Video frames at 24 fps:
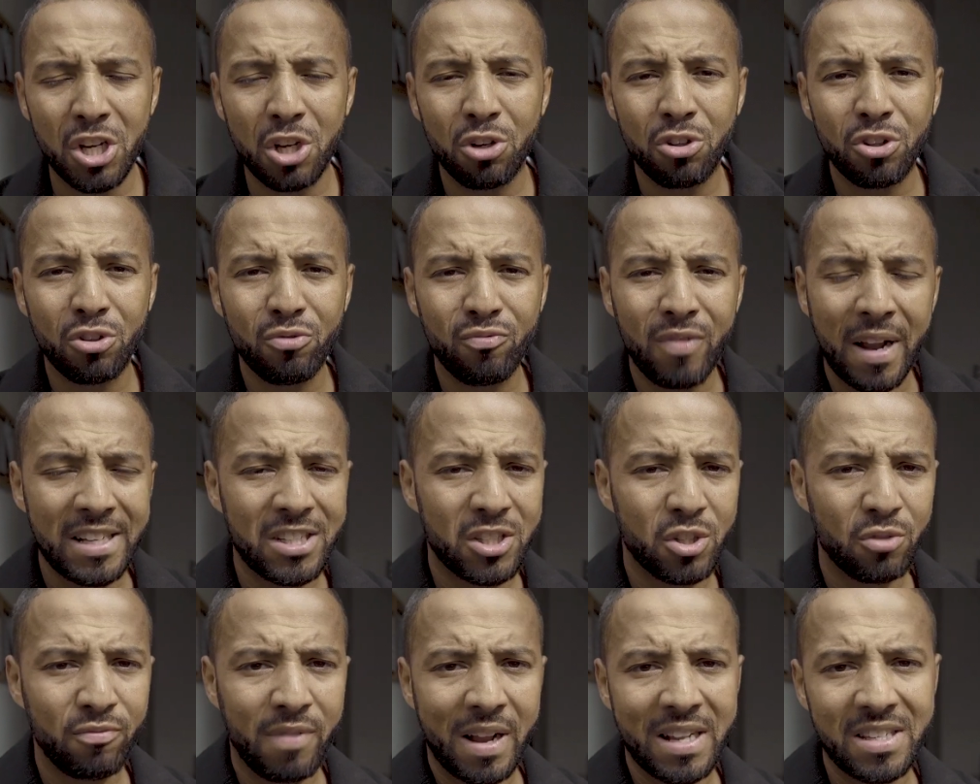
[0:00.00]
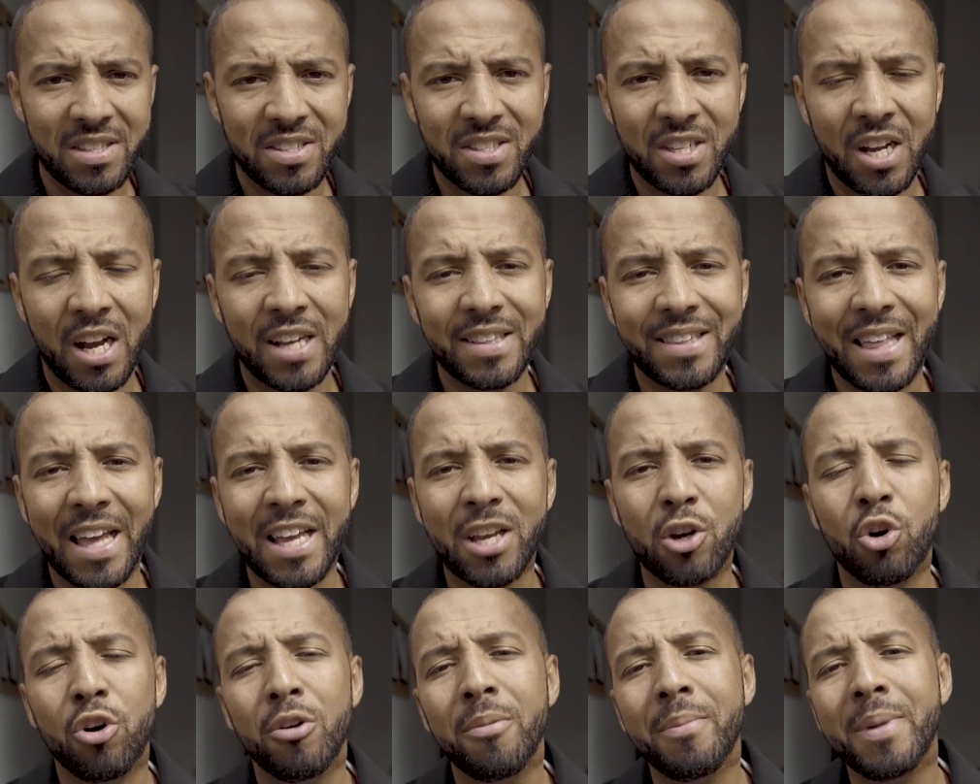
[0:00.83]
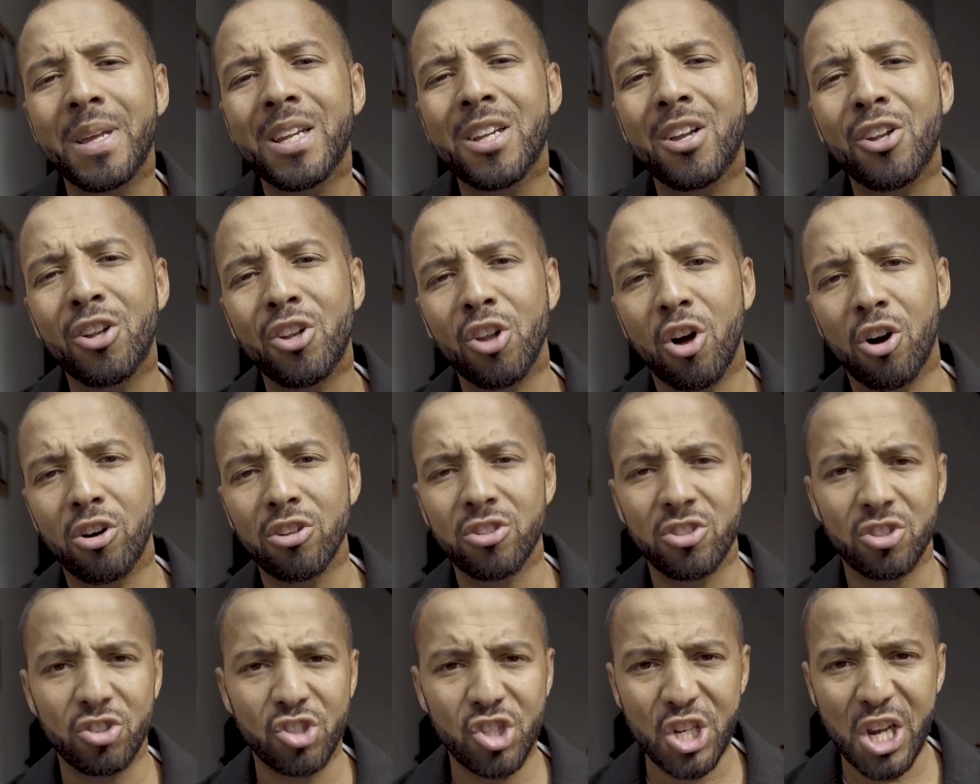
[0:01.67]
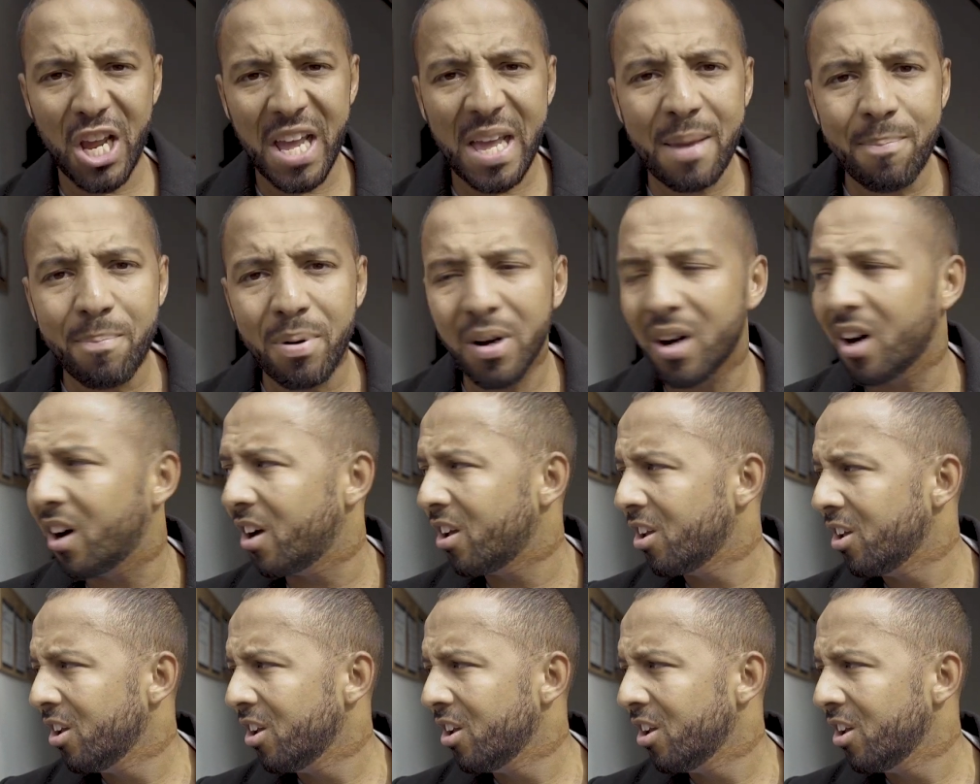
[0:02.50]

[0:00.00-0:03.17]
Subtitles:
on the rent to rent side, they come in a lot cheaper.